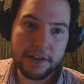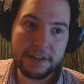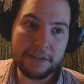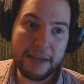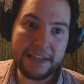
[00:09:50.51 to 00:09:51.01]

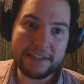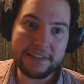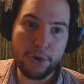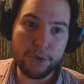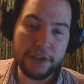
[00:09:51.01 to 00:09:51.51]
to make it
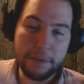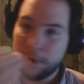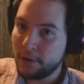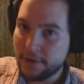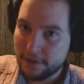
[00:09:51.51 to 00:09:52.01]
so the
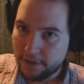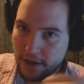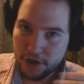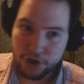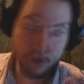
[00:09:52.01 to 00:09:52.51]
opponent
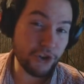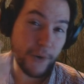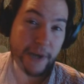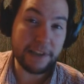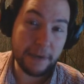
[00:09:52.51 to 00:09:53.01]
couldn't do
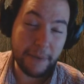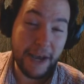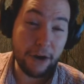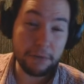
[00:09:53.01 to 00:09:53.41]
anything about,